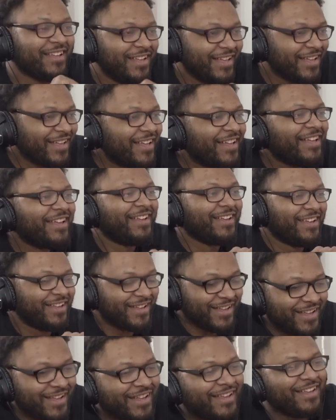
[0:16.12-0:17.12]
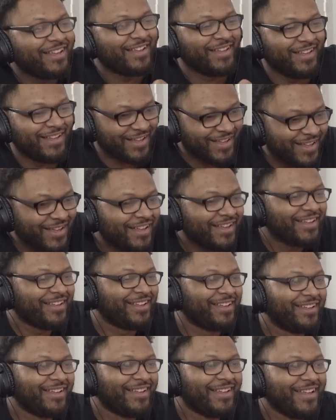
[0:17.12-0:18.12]
Show me their balls.
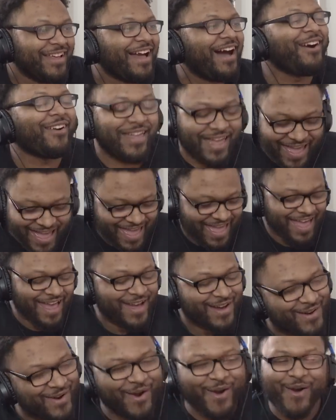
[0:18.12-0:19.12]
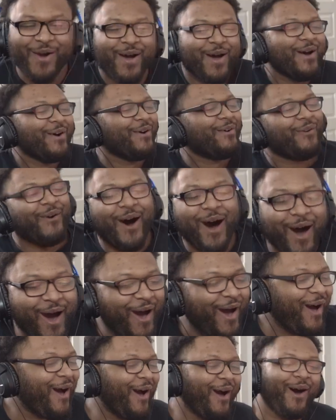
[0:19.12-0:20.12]
Okay. Take up the
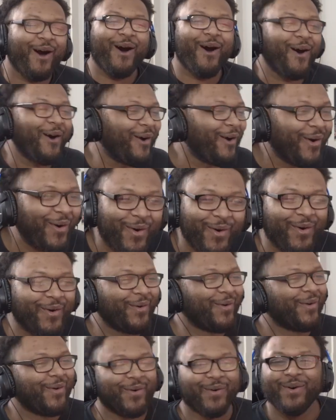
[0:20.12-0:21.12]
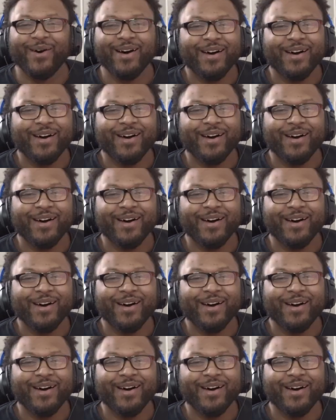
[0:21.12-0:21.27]
whoa!